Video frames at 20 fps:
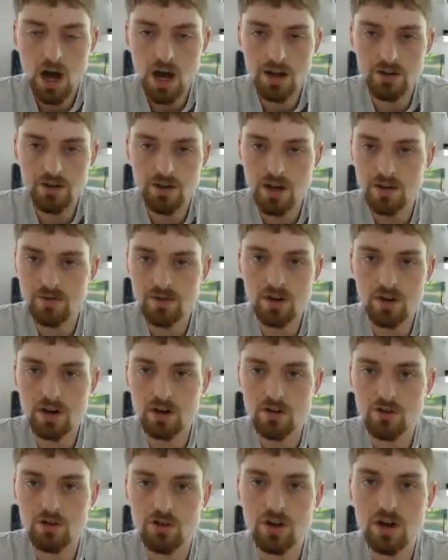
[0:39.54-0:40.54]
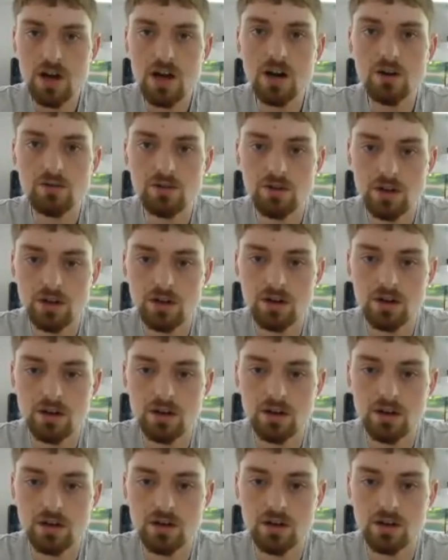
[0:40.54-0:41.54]
I never shall
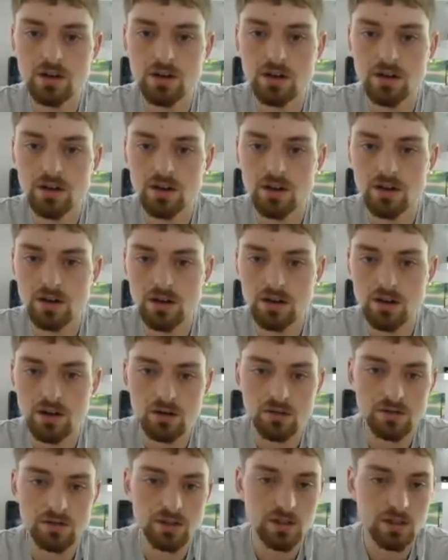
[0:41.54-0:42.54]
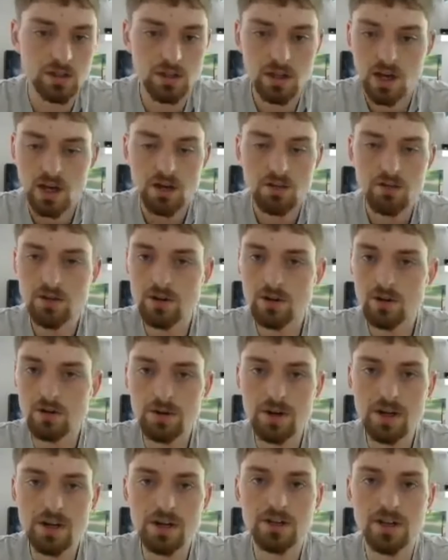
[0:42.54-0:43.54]
yield
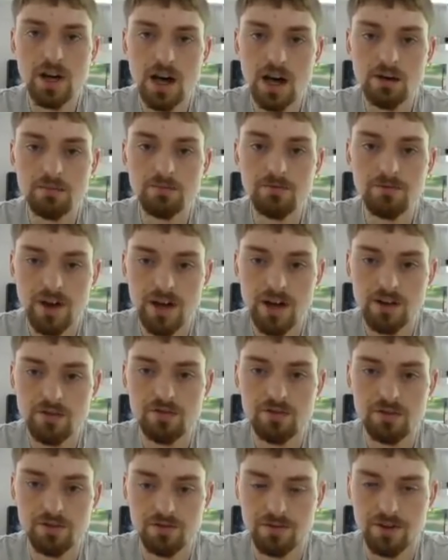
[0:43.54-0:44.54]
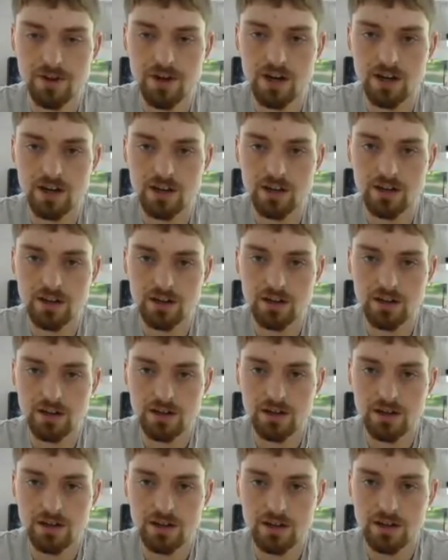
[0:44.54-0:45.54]
till we come face to
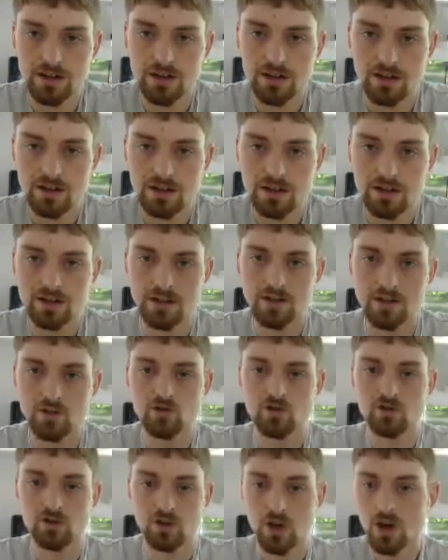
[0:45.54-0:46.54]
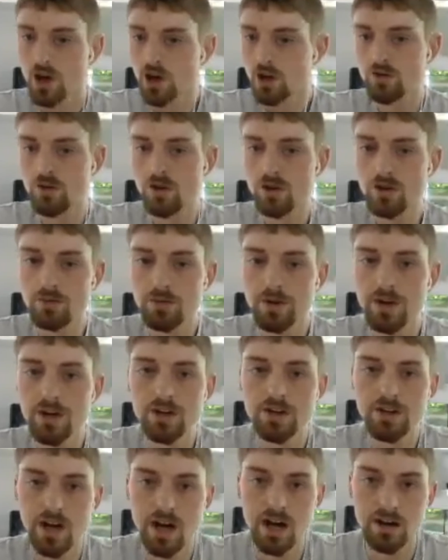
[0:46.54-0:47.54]
face till
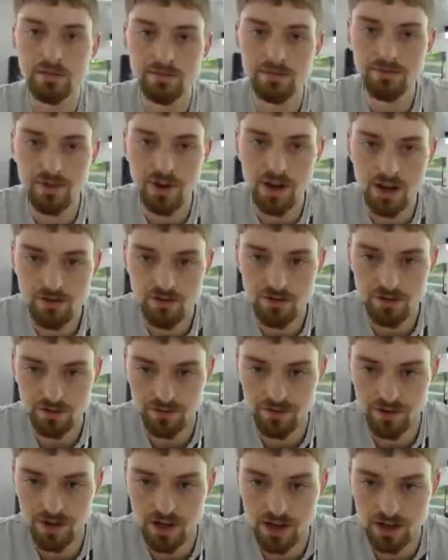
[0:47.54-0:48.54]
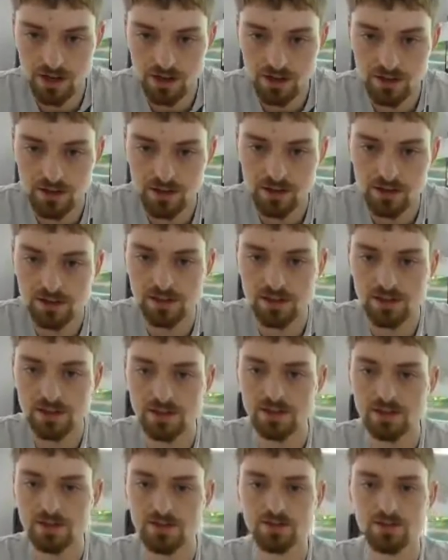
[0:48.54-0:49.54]
we come face to
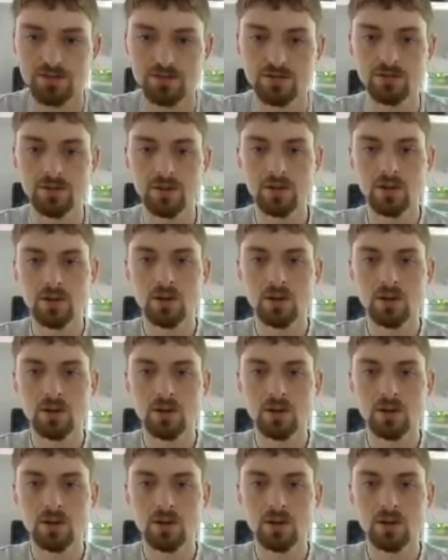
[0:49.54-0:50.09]
face.